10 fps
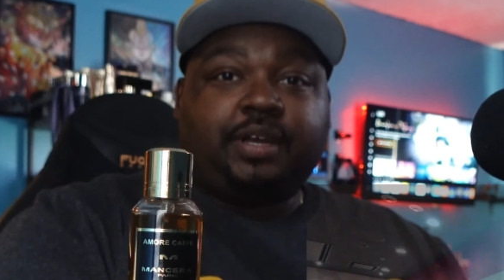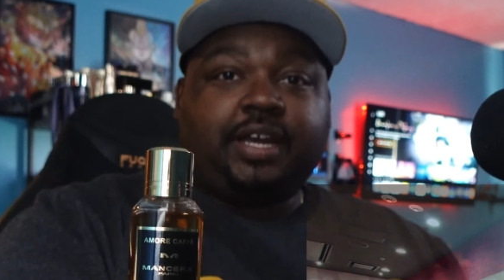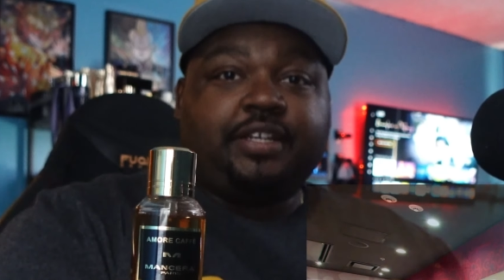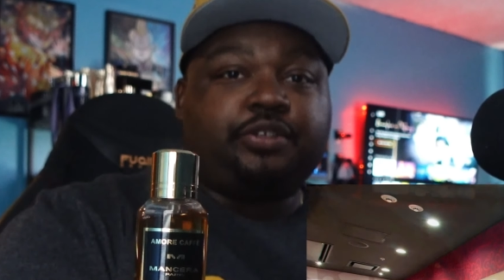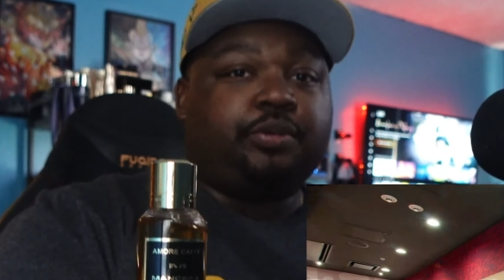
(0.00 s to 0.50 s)

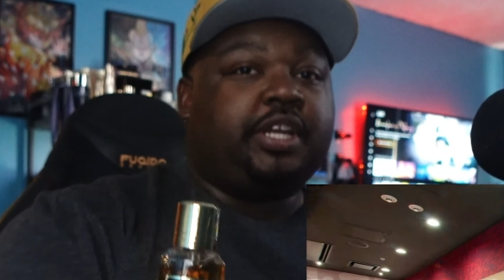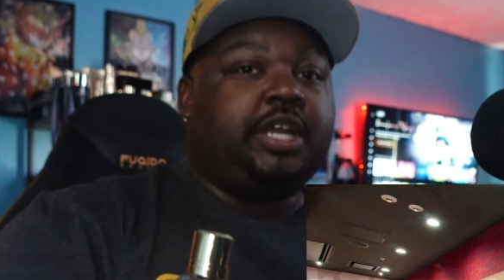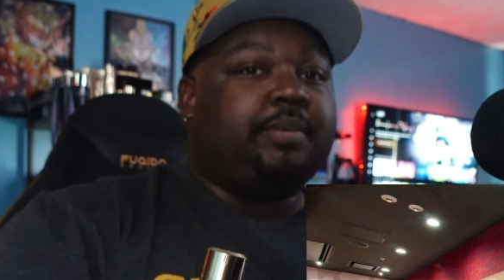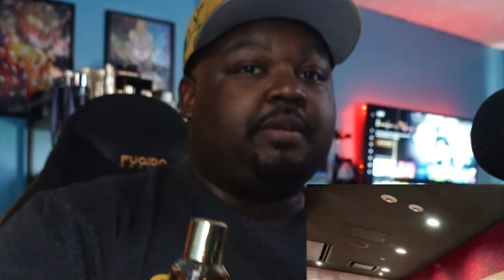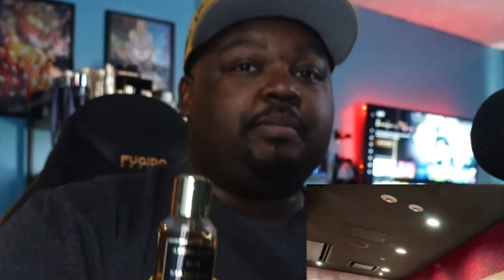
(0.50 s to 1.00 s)
ice
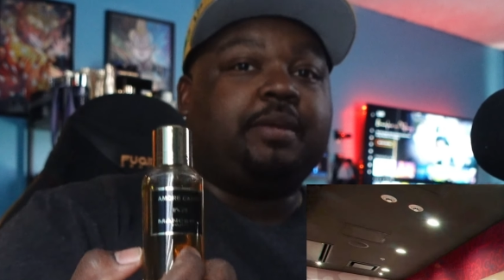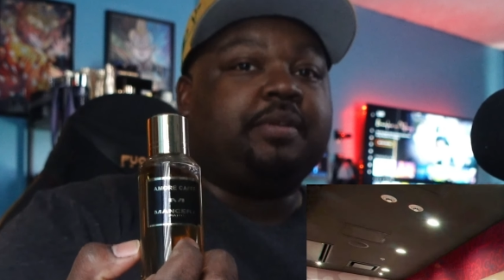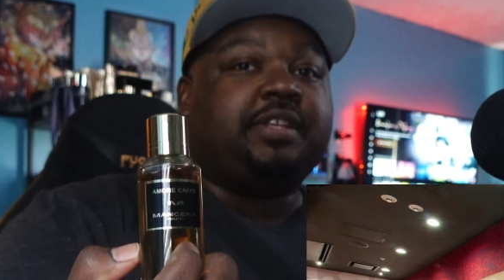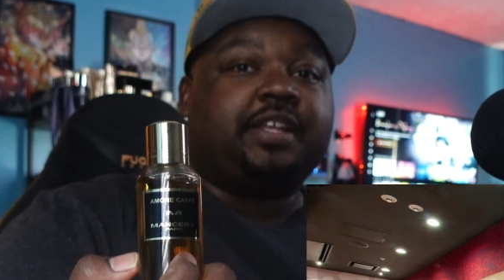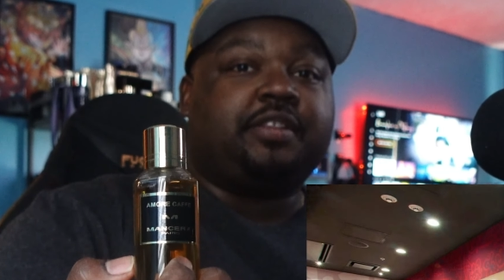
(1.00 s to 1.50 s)
cream, and maybe
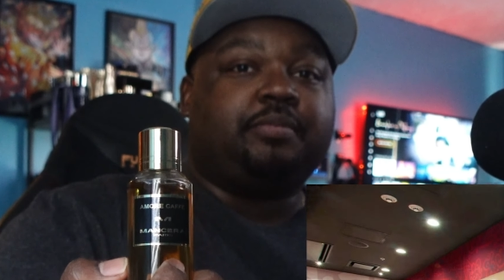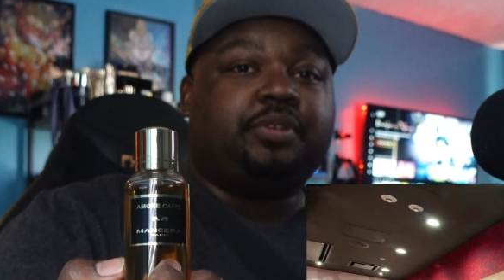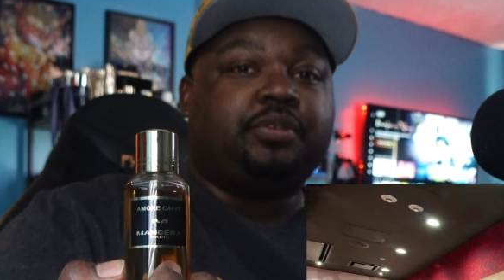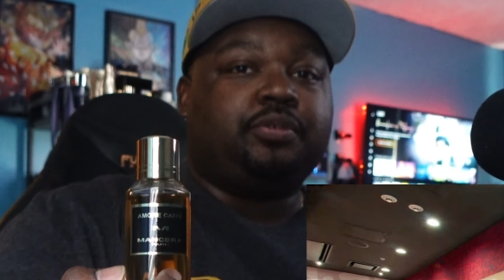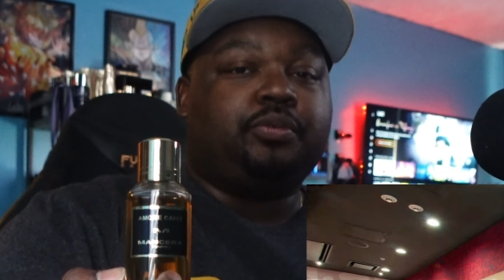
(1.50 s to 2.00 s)
take them
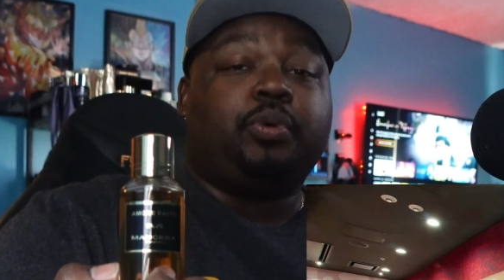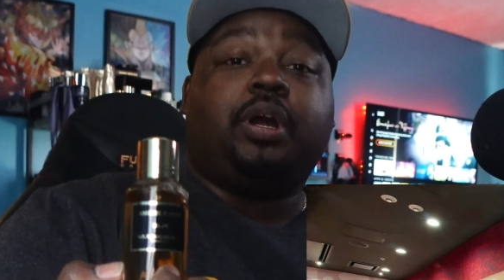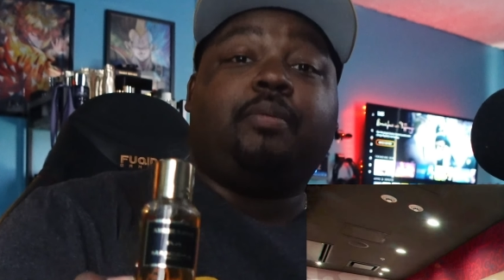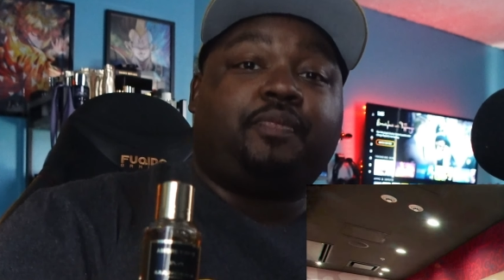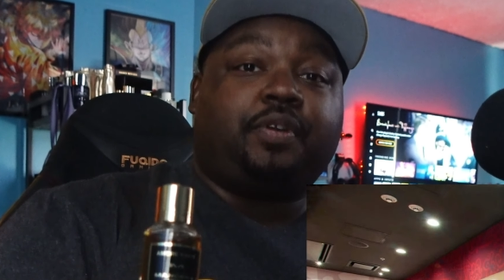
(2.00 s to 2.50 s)
to where
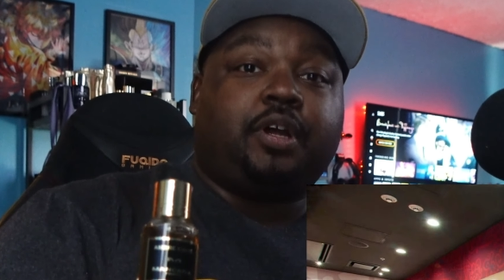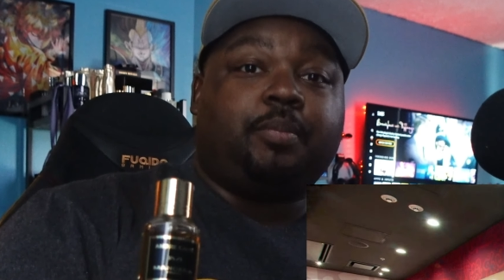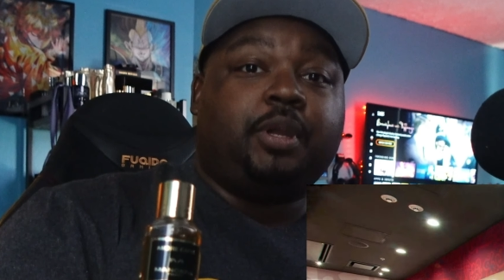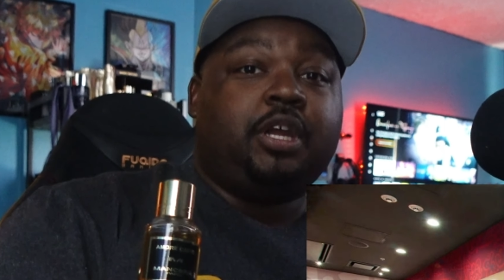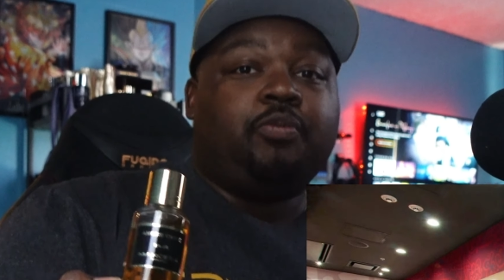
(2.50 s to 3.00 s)
I'm from.